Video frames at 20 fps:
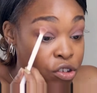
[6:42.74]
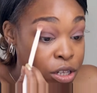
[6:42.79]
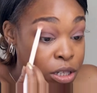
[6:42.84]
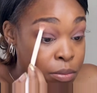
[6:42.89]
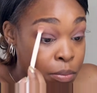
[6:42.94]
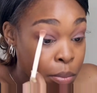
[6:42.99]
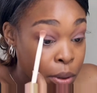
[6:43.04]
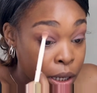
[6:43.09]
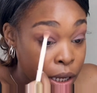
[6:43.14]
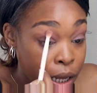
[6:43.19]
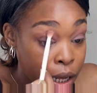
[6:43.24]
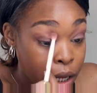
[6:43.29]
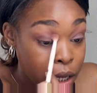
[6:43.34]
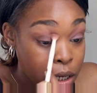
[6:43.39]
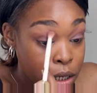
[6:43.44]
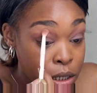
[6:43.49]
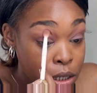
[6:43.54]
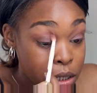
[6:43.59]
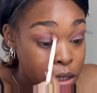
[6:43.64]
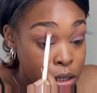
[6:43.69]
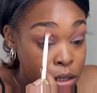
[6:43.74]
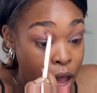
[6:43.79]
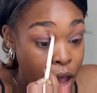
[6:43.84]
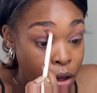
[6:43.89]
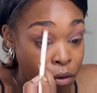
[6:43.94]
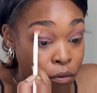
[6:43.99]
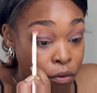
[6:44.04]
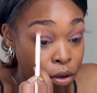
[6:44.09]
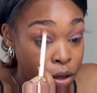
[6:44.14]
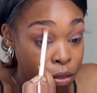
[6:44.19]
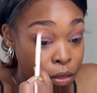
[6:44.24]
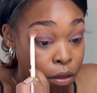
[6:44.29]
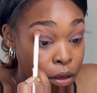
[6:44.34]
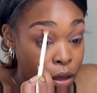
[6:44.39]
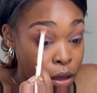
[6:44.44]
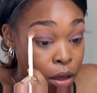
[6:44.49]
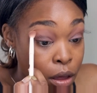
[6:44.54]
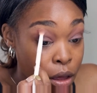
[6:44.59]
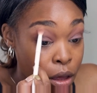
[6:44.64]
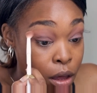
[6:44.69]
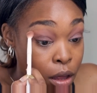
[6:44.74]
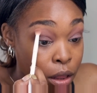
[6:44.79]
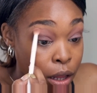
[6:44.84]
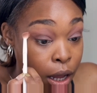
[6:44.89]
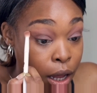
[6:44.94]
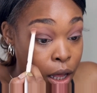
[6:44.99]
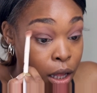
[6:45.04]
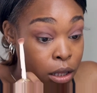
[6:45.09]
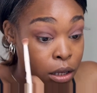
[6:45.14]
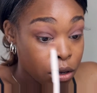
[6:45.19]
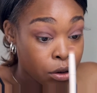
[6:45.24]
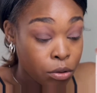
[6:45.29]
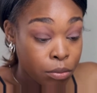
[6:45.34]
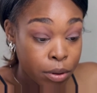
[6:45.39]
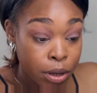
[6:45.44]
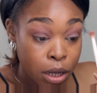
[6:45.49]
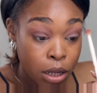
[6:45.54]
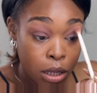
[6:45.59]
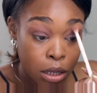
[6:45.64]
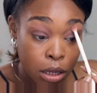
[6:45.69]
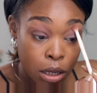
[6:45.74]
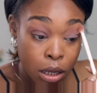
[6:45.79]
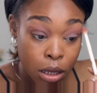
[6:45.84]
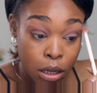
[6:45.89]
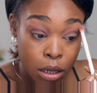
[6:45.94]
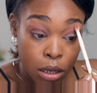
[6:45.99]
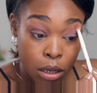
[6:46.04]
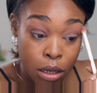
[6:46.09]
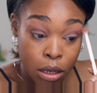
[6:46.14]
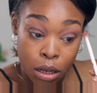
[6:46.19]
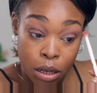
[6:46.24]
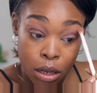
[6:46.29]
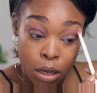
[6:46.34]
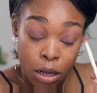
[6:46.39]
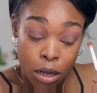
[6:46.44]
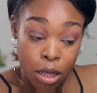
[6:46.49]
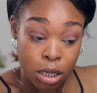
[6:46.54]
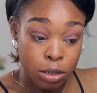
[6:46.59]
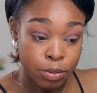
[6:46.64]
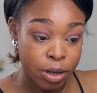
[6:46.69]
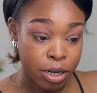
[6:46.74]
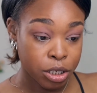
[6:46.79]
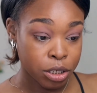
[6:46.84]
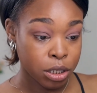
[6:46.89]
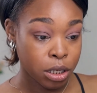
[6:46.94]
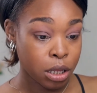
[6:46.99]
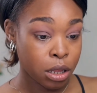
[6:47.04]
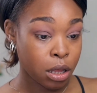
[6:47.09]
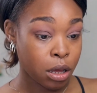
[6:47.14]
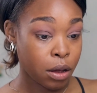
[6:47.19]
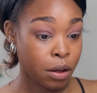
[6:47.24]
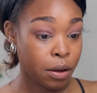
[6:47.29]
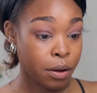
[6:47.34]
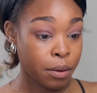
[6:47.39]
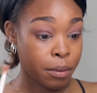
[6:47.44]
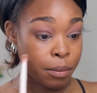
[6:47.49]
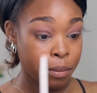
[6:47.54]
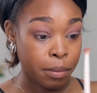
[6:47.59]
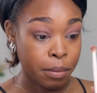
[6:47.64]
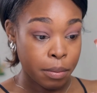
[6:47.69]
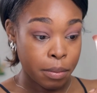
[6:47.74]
Just blend everything like a little bit clean, especially there.